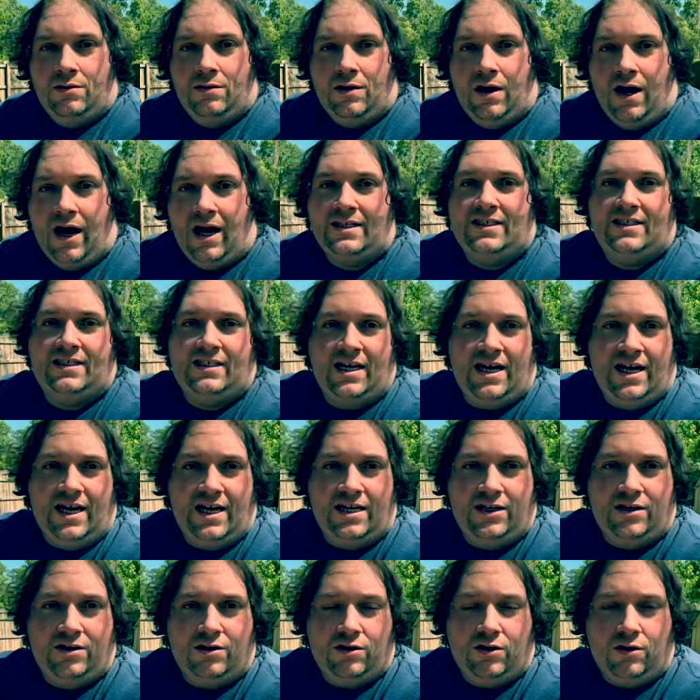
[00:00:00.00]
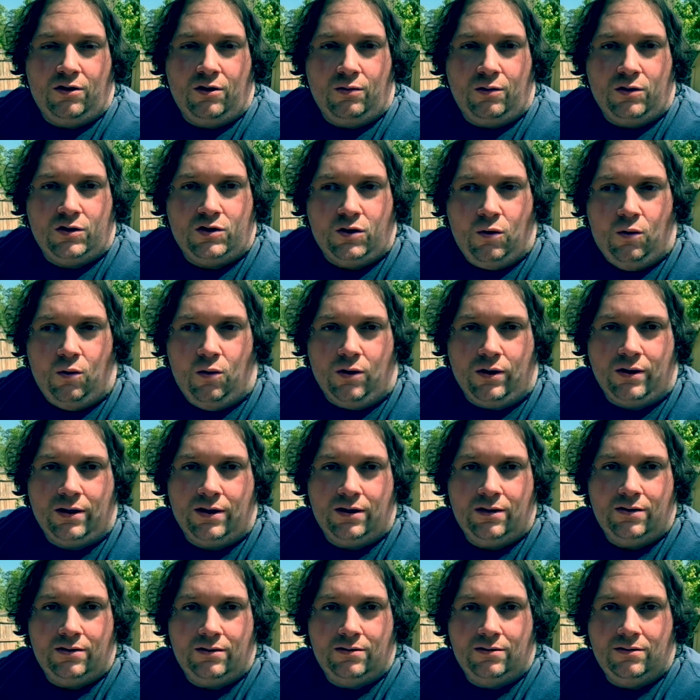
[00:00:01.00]
I seen your little retort
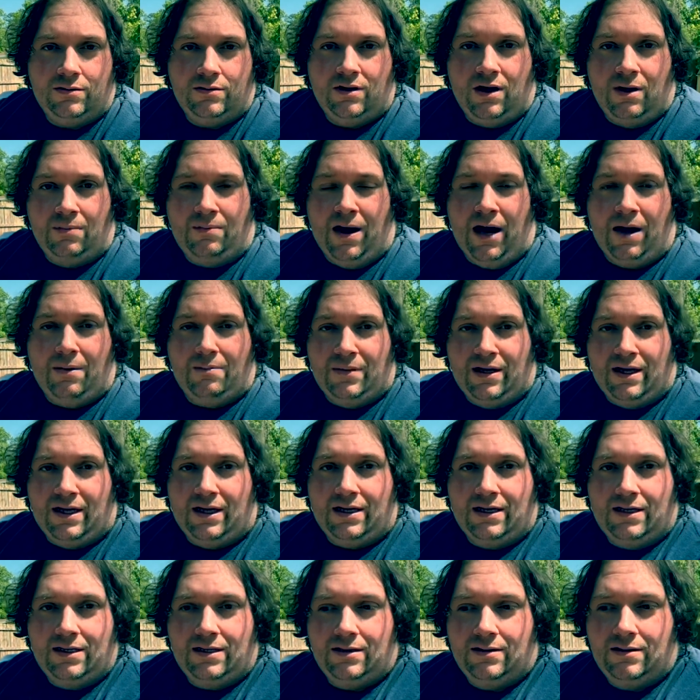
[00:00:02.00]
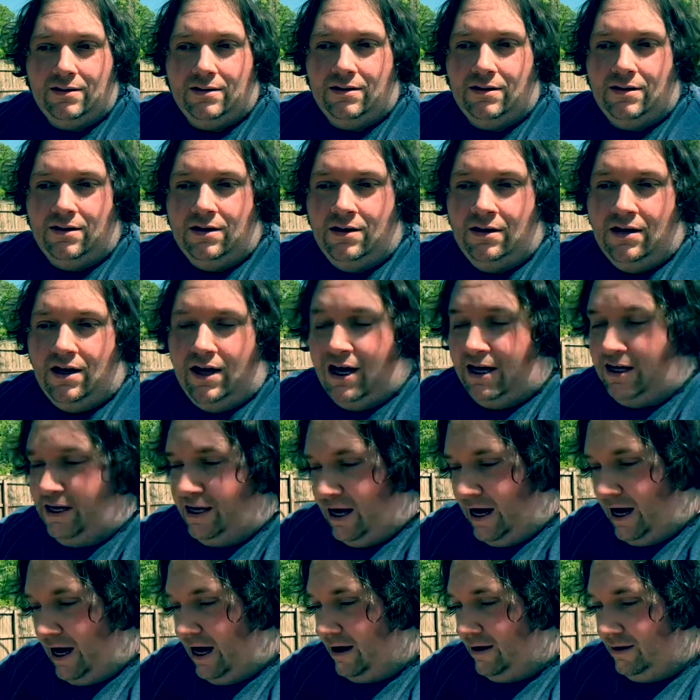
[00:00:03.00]
about me. And
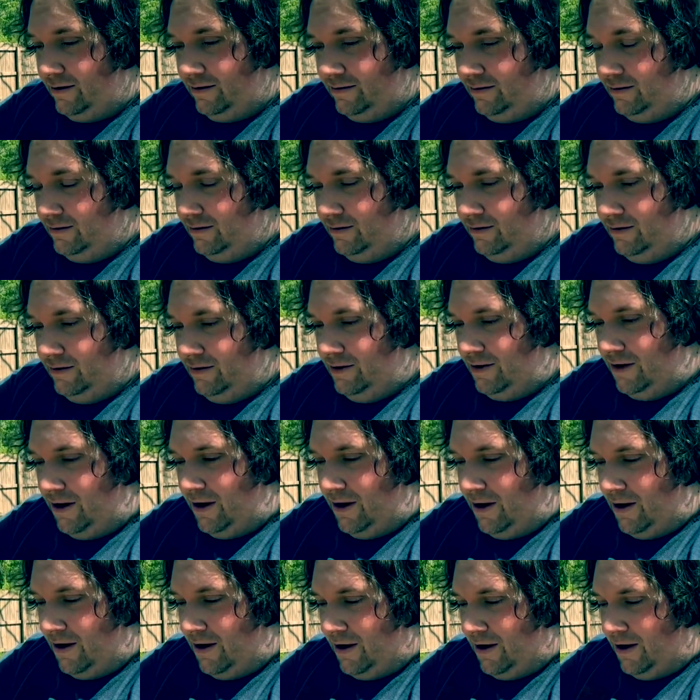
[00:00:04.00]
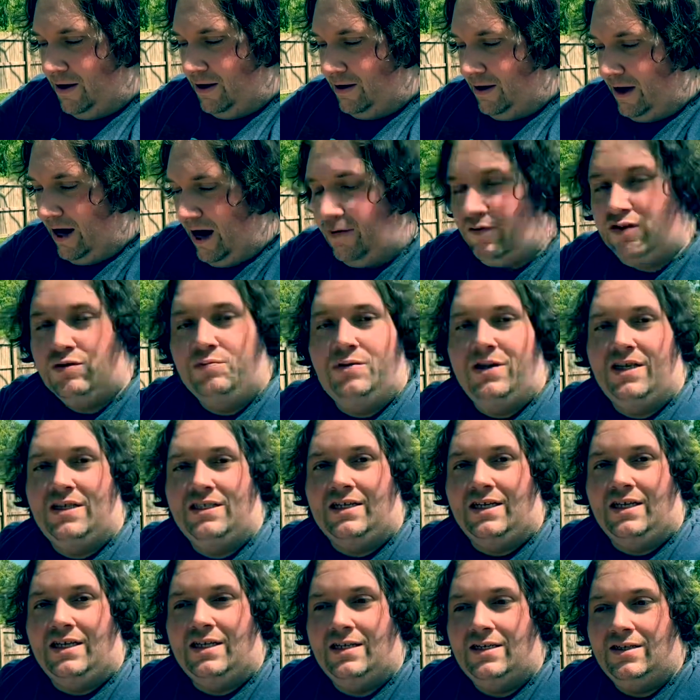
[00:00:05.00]
yeah, uh, I was
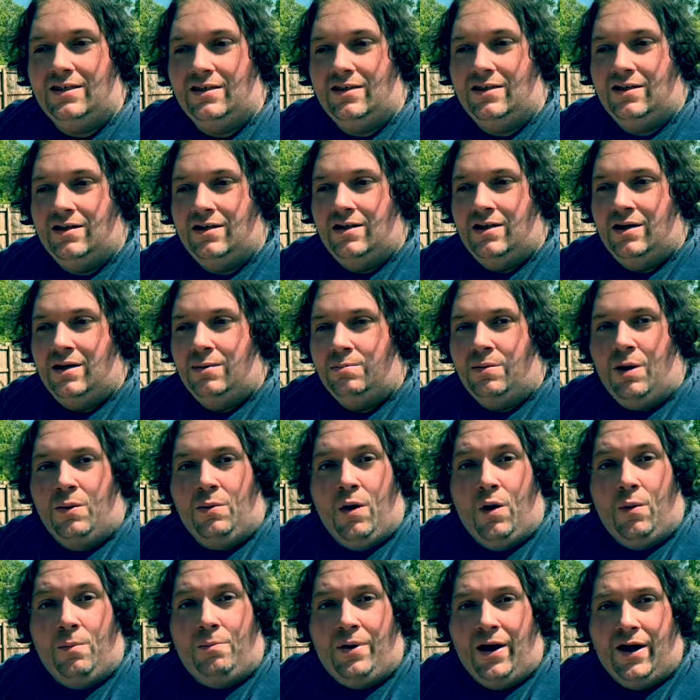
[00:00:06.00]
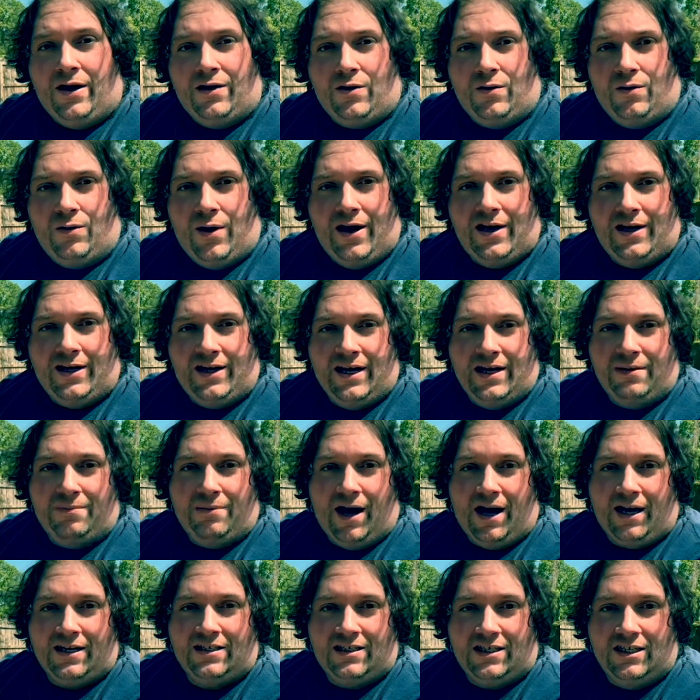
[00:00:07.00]
busy. But what better way to get
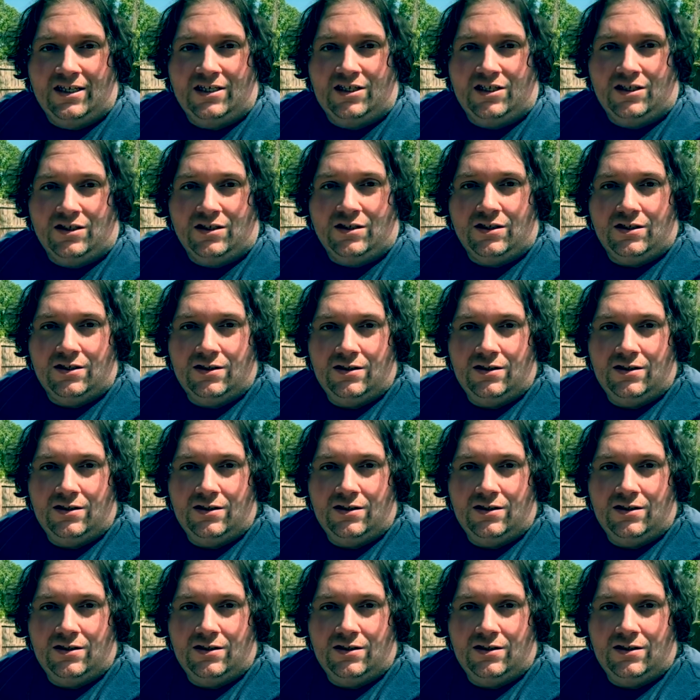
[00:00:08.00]
my attention